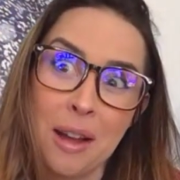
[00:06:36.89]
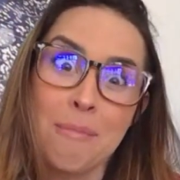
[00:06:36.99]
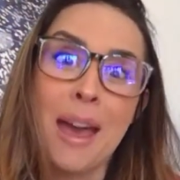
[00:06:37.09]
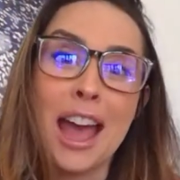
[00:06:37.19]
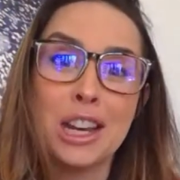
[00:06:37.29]

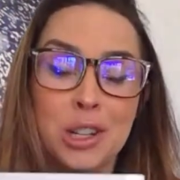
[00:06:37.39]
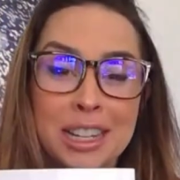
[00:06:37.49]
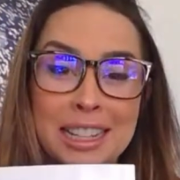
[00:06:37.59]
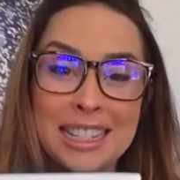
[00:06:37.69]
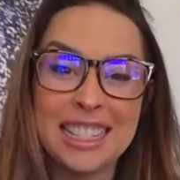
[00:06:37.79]

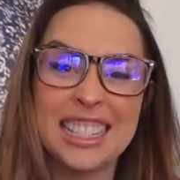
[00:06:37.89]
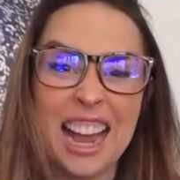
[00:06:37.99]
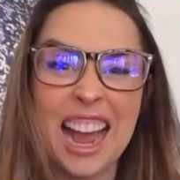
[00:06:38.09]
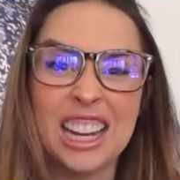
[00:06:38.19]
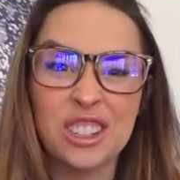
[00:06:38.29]
imagining this
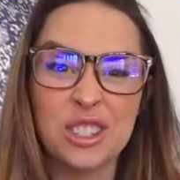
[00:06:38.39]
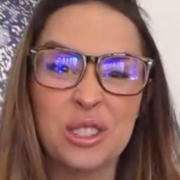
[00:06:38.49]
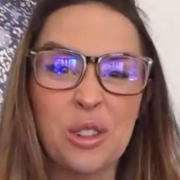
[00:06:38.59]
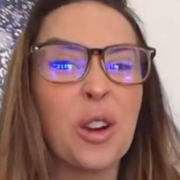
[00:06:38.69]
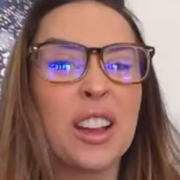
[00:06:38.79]
entire
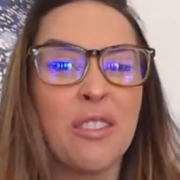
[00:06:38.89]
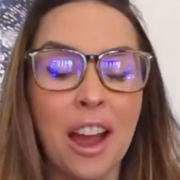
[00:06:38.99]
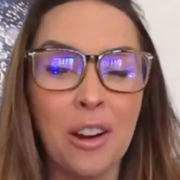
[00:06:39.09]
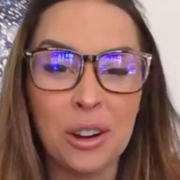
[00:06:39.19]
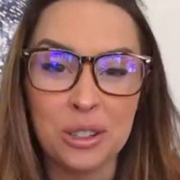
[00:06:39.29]
story of
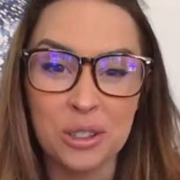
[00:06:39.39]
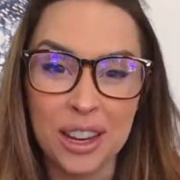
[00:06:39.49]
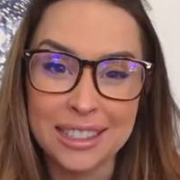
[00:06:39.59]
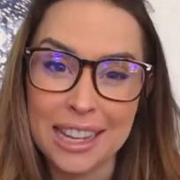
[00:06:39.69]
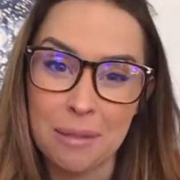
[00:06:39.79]
how her
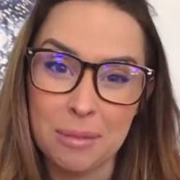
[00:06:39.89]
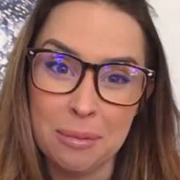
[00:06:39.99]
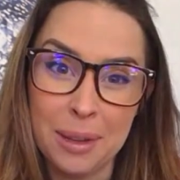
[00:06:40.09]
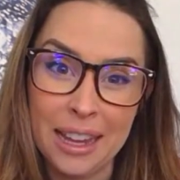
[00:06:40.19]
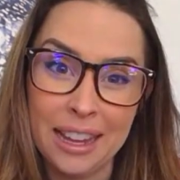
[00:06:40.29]
dress came
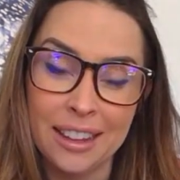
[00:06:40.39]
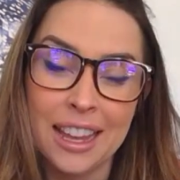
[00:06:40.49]
to be.